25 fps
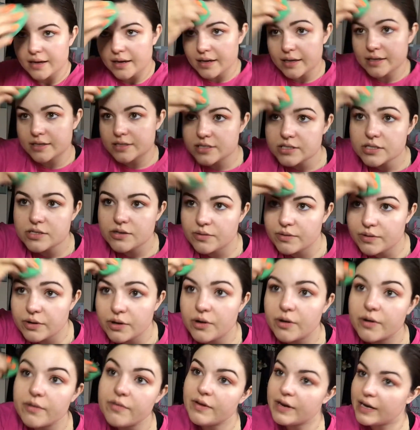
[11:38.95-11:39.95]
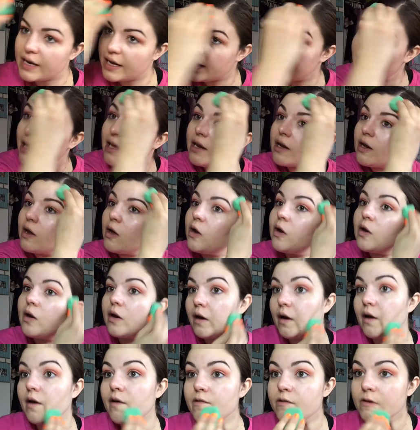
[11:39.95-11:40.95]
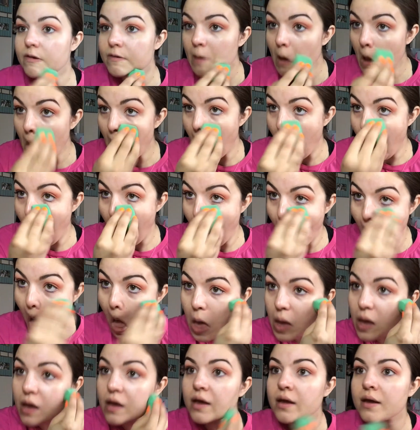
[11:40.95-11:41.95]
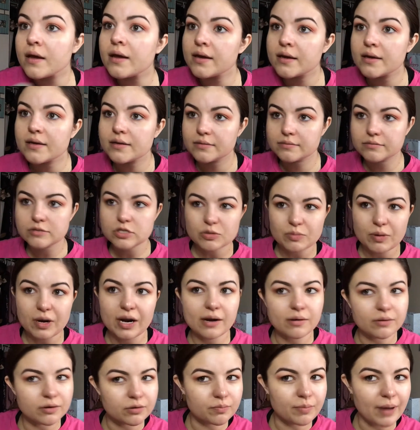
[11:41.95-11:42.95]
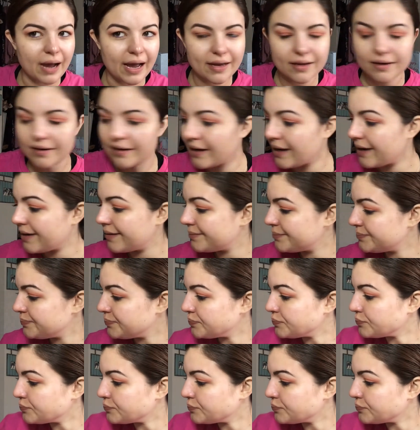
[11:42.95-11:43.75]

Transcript: I just don't know if it added enough to where I would buy it again.